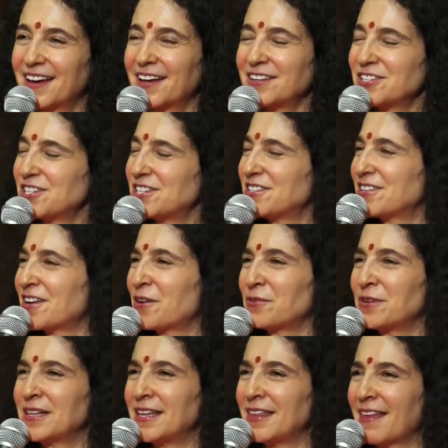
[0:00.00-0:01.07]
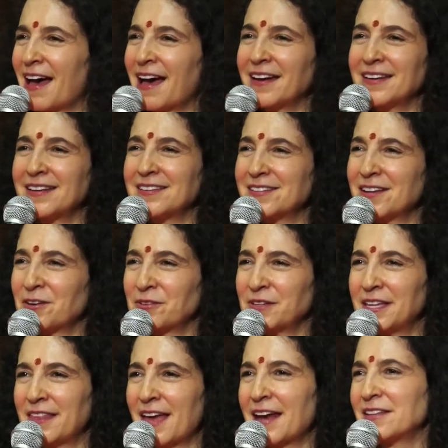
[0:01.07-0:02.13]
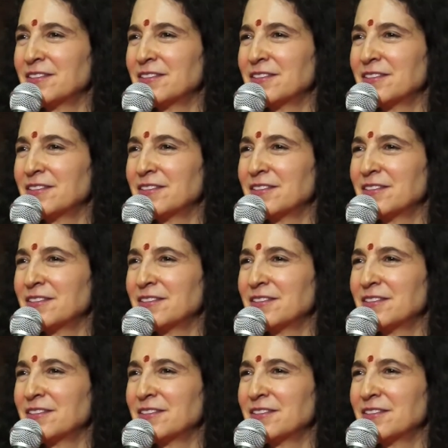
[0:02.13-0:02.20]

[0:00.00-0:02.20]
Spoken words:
And she's not really that, and he's not really that.